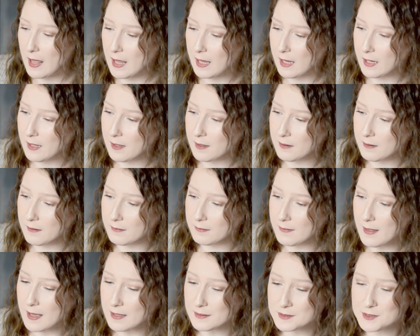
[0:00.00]
and
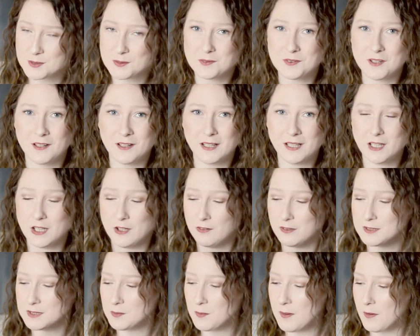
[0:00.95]
that is really
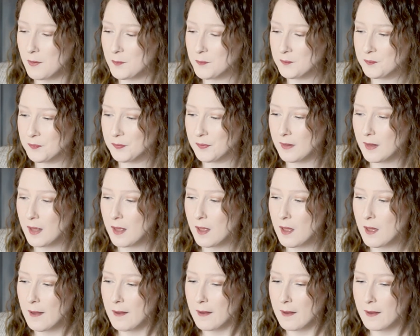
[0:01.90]
cute as well.
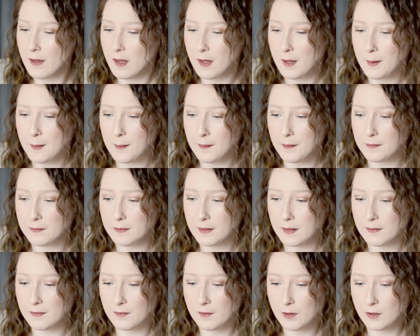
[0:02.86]

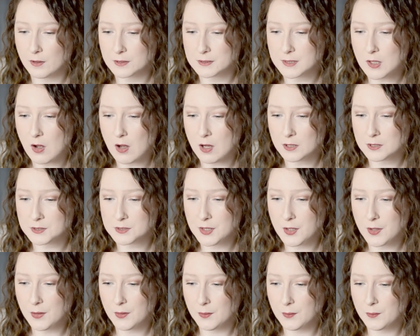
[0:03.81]
Then there's
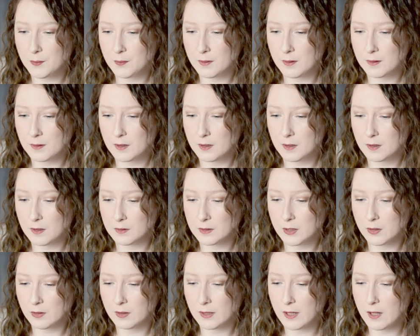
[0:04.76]
also
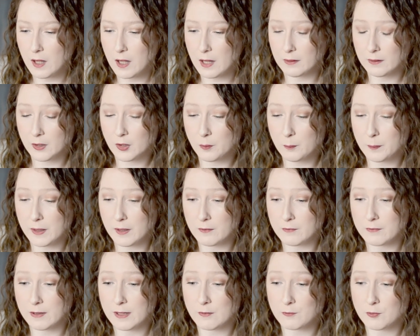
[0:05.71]
a little bit
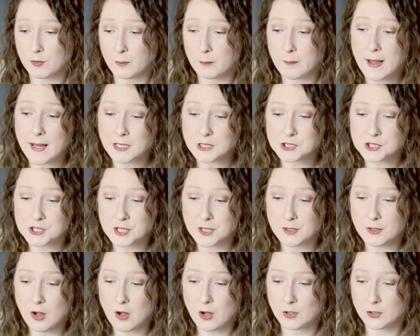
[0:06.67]
of
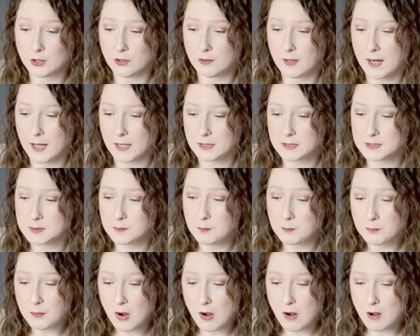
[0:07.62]
information on your next
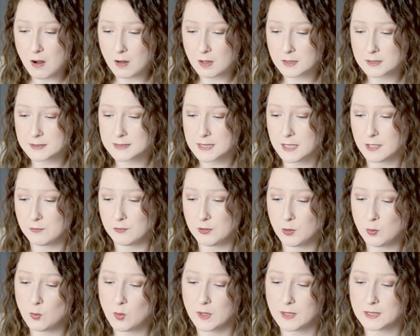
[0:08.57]
box, and if
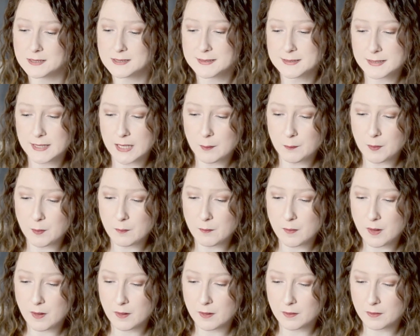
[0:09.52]
you want to skip a
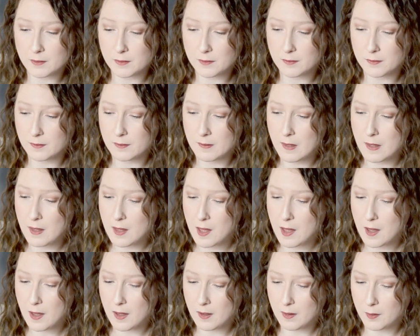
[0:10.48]
month,
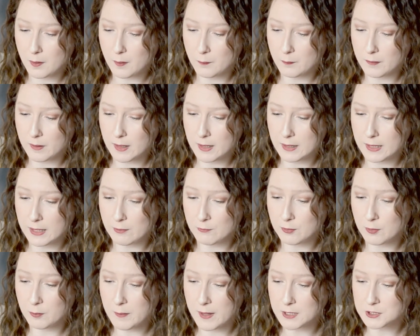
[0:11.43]
and
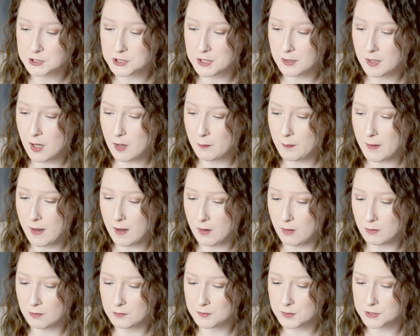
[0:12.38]
information
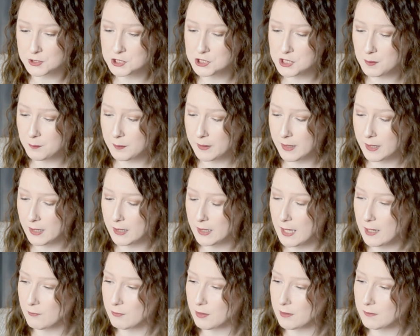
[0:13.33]
about the shipping and
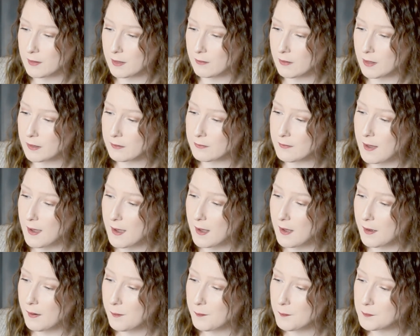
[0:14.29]
everything like
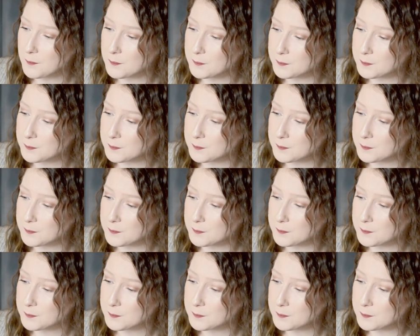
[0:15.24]
that.